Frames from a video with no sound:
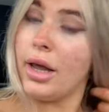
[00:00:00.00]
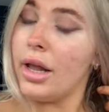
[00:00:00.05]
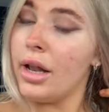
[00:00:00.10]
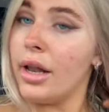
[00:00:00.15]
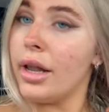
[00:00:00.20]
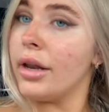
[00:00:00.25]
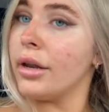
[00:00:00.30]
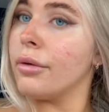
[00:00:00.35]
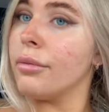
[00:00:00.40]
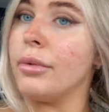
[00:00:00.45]

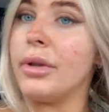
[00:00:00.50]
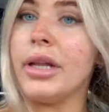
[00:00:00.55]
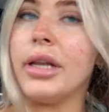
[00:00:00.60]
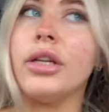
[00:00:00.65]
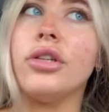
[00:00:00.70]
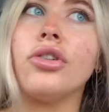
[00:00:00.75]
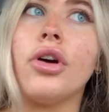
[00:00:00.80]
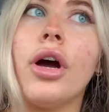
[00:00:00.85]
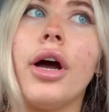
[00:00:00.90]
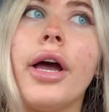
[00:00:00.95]
let it completely
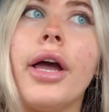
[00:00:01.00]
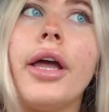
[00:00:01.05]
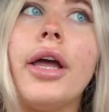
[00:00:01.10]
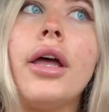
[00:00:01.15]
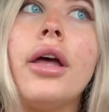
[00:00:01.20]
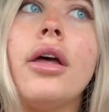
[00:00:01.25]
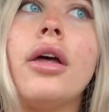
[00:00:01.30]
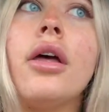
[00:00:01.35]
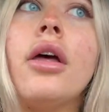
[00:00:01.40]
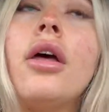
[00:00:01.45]
dry
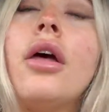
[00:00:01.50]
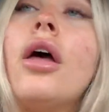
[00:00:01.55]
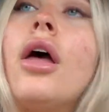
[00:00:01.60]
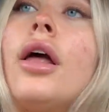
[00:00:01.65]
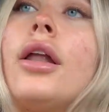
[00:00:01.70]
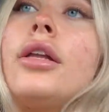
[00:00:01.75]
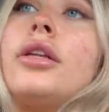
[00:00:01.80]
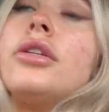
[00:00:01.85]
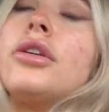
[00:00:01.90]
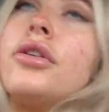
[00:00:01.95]

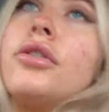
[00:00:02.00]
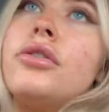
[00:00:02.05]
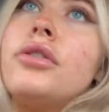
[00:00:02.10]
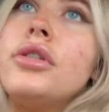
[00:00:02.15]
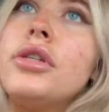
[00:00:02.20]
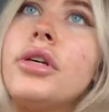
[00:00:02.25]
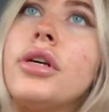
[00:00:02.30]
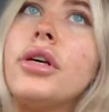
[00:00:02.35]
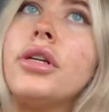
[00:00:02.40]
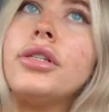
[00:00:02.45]
need to go
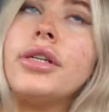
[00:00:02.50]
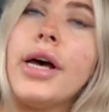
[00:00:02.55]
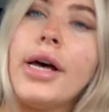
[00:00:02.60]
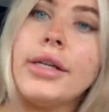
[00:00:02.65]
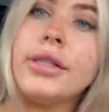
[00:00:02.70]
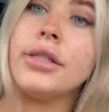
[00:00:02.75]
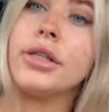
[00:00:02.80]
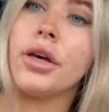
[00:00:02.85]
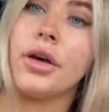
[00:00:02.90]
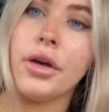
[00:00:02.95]
to
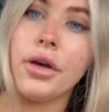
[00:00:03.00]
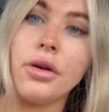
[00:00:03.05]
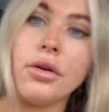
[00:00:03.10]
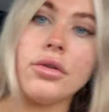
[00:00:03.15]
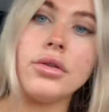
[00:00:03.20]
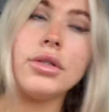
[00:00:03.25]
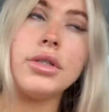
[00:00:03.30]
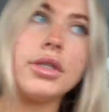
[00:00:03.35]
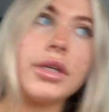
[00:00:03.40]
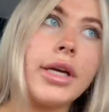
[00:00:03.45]

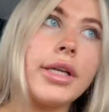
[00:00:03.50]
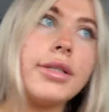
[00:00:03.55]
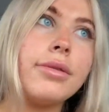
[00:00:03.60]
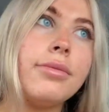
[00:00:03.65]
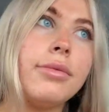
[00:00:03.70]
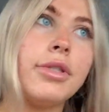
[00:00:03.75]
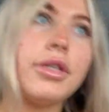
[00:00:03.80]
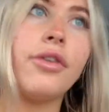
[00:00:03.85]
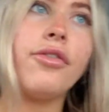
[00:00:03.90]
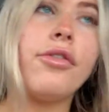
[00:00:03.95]
Tesco's to get
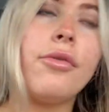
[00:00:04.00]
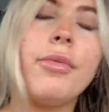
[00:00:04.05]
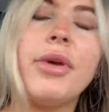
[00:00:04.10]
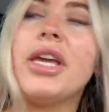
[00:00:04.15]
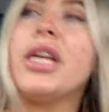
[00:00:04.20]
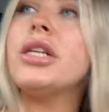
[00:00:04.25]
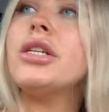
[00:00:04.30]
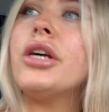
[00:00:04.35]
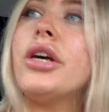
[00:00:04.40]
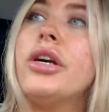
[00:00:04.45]
some stuff for
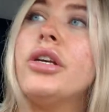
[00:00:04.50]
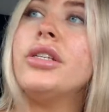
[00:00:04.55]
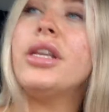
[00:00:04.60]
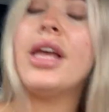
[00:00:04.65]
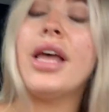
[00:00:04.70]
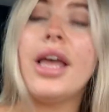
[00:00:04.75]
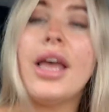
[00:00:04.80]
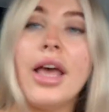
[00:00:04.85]
mojitos.